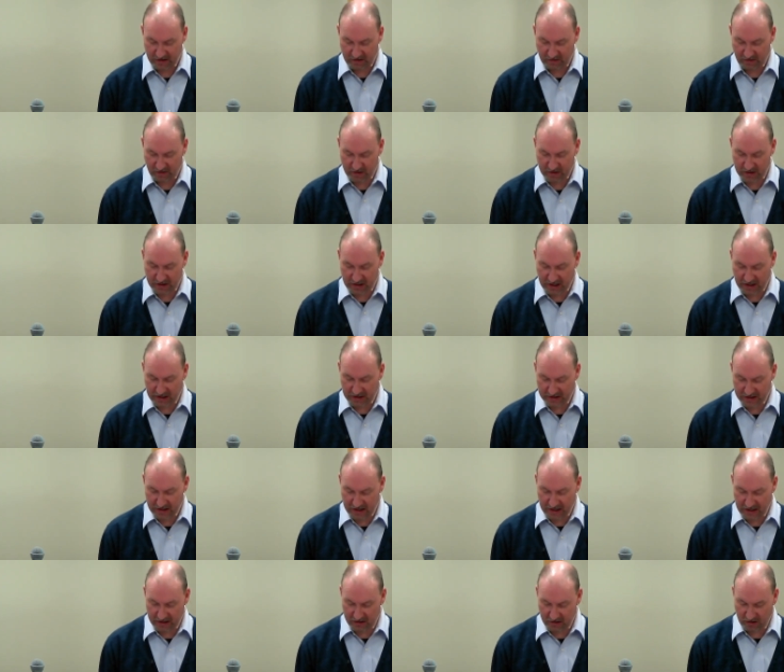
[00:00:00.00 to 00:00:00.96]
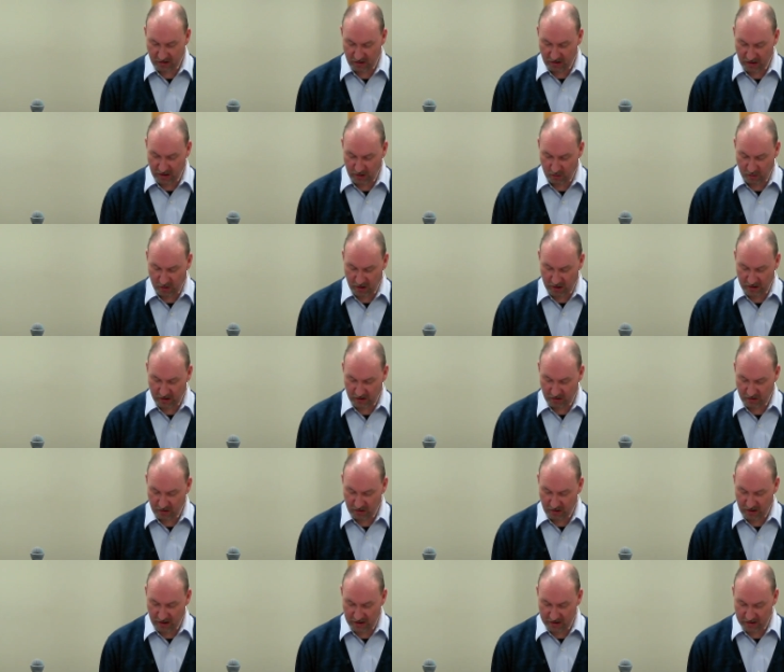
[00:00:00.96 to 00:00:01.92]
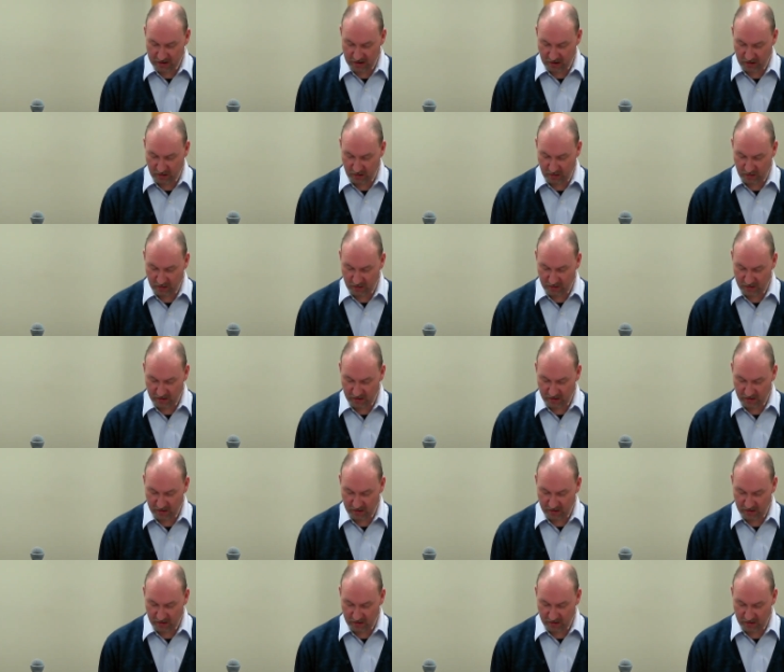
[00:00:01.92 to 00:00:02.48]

1 Kings 8 31 to 32.